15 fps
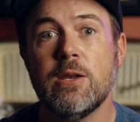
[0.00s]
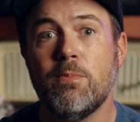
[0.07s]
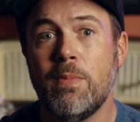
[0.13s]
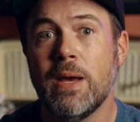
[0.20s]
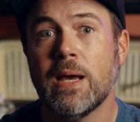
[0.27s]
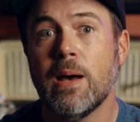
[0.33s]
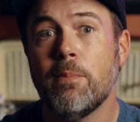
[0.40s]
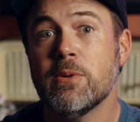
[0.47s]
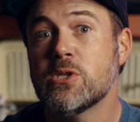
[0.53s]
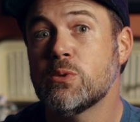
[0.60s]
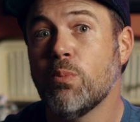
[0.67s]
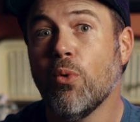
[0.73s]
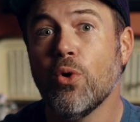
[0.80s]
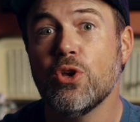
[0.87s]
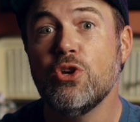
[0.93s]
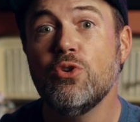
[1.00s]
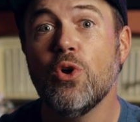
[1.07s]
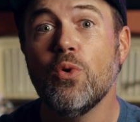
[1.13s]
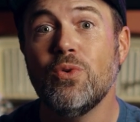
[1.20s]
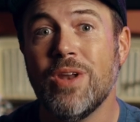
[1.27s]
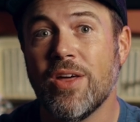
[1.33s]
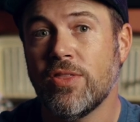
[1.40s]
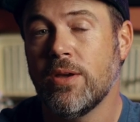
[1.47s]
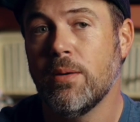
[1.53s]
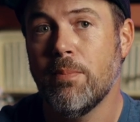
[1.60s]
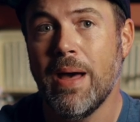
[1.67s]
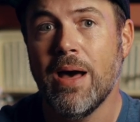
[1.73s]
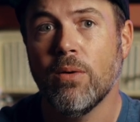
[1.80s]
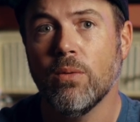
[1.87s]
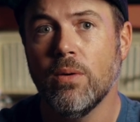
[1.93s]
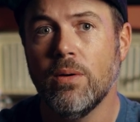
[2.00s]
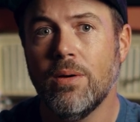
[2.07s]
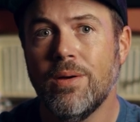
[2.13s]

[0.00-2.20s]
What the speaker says: to pick up a sport you know nothing about.